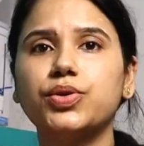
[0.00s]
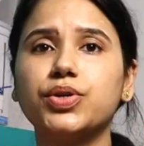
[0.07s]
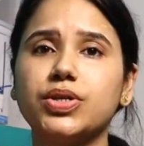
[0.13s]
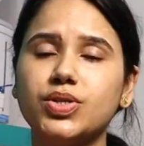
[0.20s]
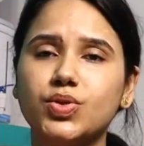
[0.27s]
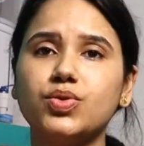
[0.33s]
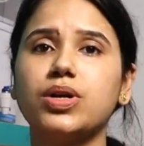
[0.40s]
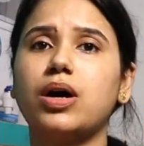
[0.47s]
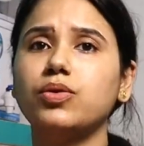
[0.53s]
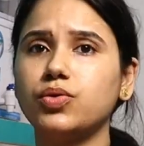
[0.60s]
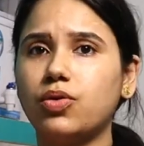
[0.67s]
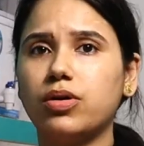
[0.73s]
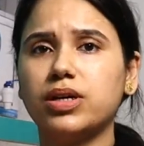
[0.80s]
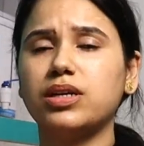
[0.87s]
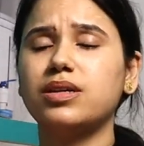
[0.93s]
Okay, so now
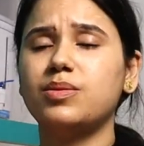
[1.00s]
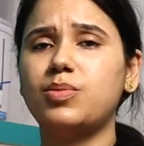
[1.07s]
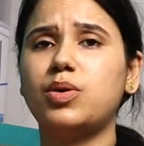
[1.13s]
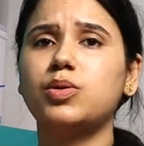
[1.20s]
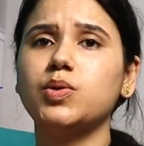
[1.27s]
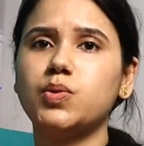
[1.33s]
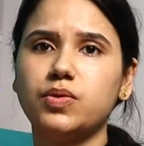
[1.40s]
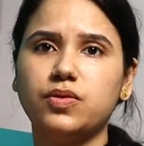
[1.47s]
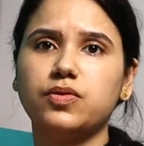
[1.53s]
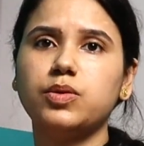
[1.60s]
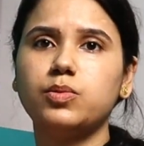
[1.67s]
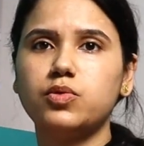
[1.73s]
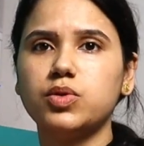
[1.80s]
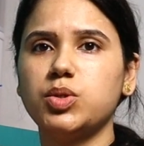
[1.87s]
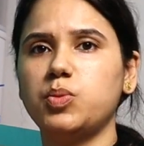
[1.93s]
talking about one of
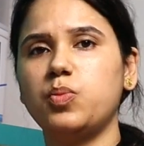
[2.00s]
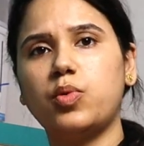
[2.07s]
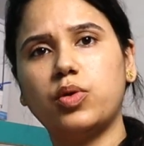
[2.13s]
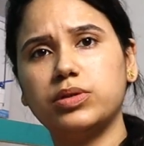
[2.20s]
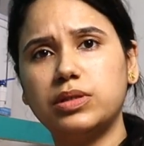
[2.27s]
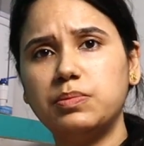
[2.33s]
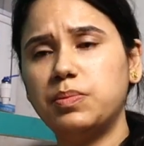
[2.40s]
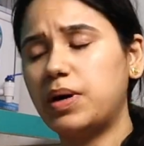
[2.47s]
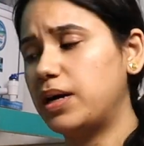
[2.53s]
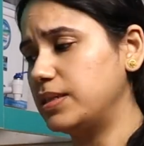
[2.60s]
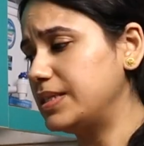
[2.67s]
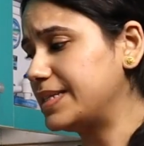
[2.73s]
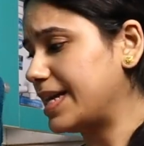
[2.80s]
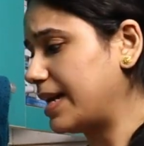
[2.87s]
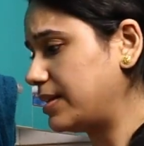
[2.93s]
the most important
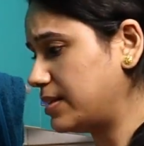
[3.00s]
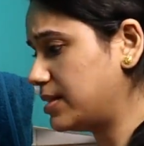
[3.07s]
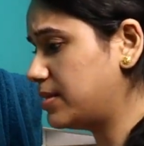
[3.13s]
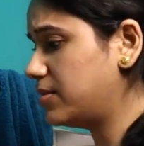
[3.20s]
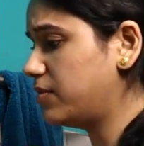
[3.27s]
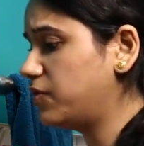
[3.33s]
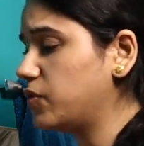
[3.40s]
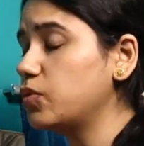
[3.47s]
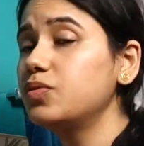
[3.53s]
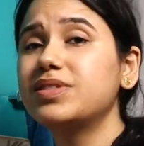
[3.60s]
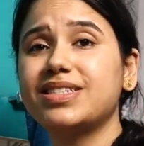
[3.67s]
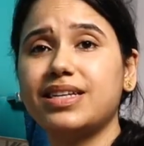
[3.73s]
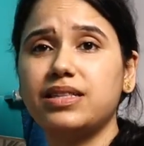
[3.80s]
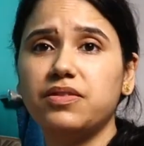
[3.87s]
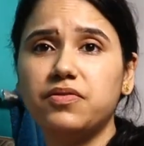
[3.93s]
parts, that is the
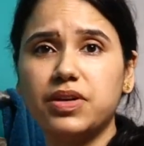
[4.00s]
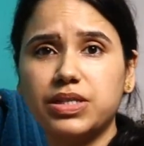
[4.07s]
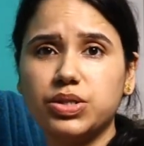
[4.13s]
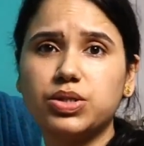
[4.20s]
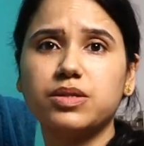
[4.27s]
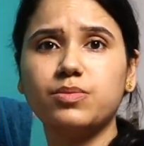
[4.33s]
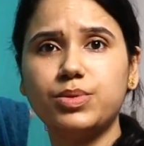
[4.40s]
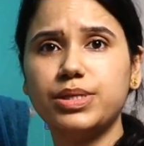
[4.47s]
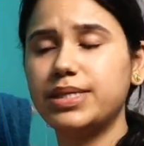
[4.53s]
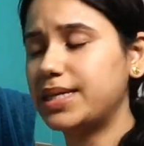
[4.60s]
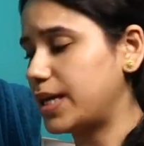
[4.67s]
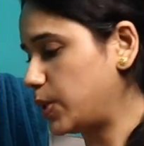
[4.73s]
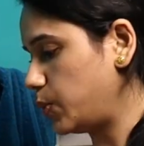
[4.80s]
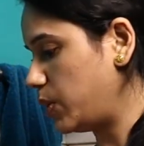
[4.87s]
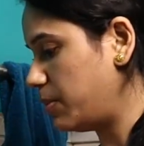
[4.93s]
fruits and the vegetables
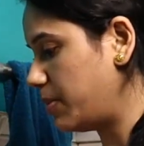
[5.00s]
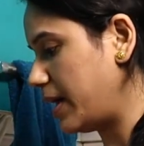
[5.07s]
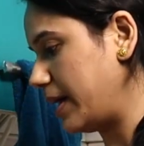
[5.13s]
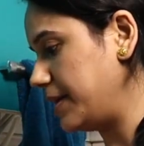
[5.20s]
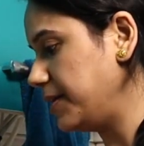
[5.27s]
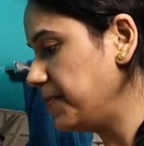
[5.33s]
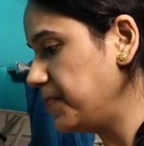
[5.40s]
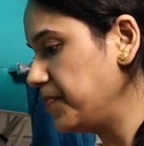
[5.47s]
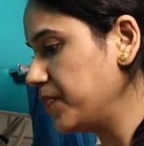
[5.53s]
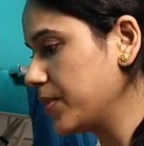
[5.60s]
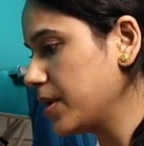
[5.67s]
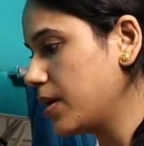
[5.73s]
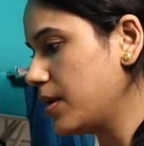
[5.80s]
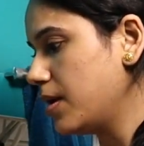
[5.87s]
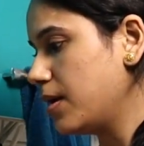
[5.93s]
that we buy.
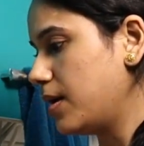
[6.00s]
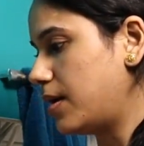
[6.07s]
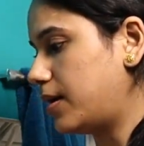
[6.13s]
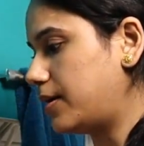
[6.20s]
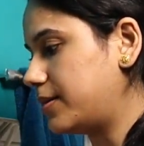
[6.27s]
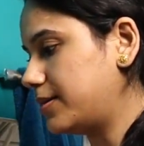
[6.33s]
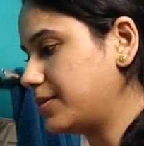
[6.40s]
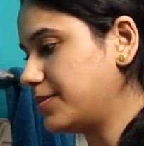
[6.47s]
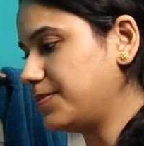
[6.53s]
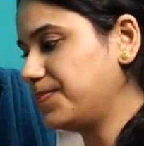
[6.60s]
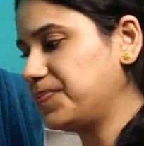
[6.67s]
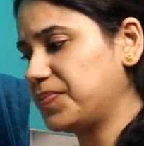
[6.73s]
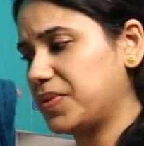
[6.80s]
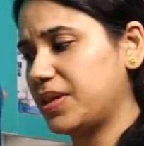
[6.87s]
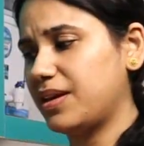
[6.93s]
Uh,
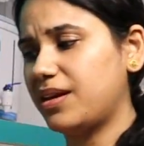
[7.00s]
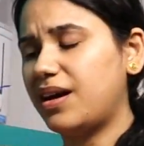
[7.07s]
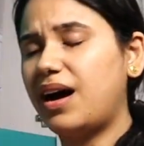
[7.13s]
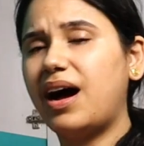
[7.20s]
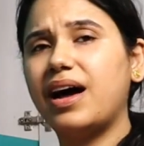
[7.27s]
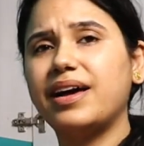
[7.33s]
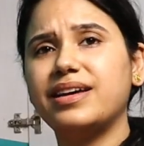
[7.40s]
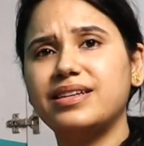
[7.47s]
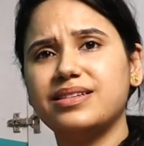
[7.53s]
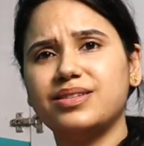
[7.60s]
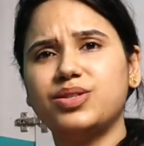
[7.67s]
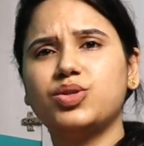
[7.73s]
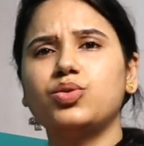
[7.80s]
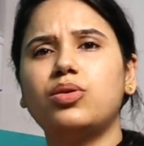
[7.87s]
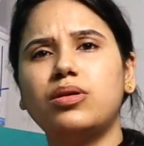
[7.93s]

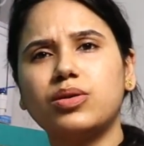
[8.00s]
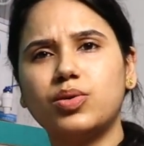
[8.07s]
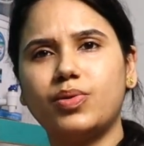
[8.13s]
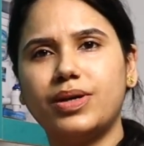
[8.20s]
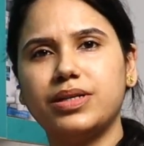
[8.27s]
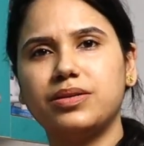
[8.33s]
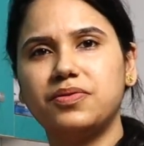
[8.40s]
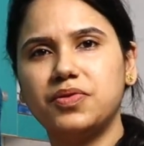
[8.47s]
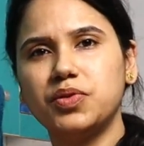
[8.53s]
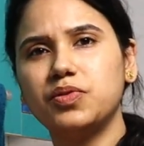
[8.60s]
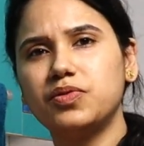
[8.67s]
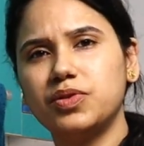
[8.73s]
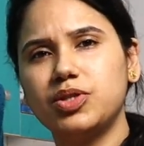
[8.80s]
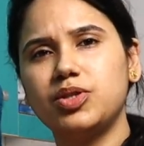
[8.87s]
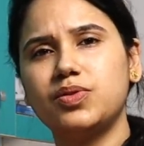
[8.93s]
I saw quite a few
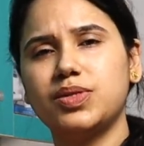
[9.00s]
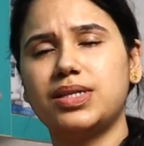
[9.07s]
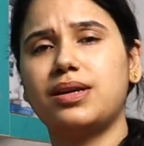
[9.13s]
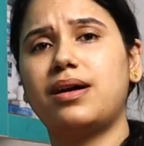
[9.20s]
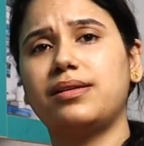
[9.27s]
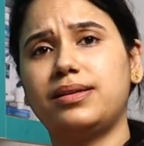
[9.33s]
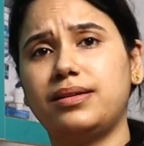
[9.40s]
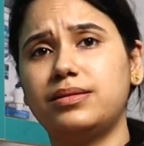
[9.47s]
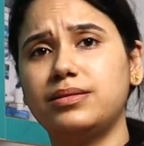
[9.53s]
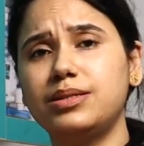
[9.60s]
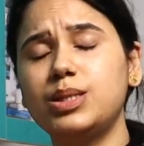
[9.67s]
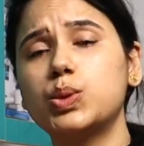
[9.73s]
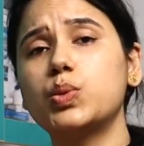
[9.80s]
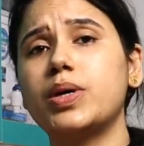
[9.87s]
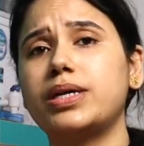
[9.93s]
videos and
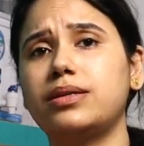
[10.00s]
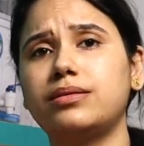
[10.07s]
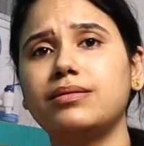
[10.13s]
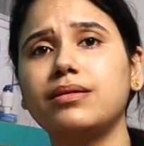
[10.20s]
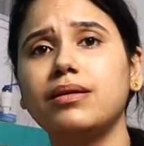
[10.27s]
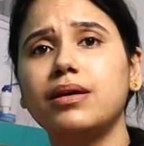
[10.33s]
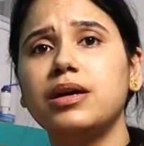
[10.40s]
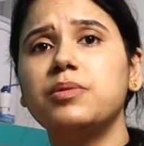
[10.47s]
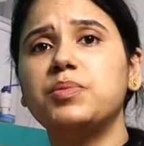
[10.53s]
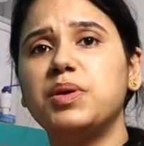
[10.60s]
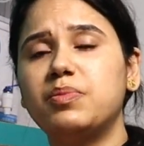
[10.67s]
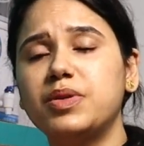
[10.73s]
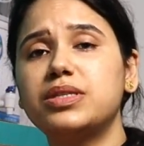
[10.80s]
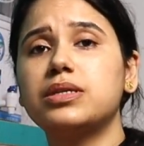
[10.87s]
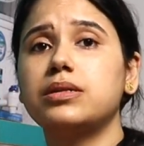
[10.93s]
articles wherein
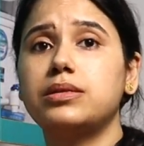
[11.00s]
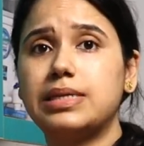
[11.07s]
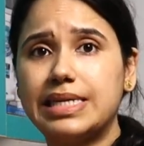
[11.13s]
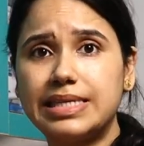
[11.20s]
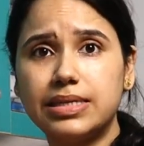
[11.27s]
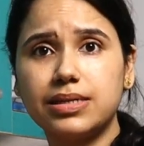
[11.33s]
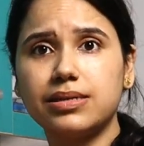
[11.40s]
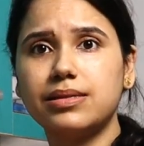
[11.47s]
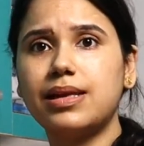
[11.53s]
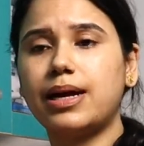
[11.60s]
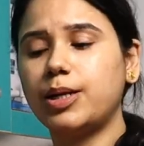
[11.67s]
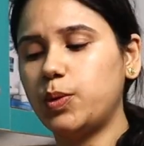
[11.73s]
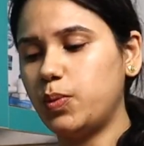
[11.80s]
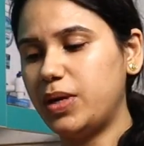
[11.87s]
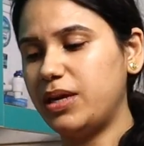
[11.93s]
people suggested
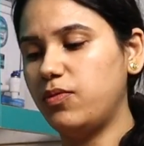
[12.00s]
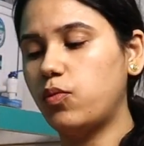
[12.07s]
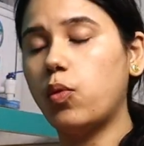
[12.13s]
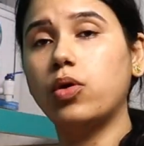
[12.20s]
that we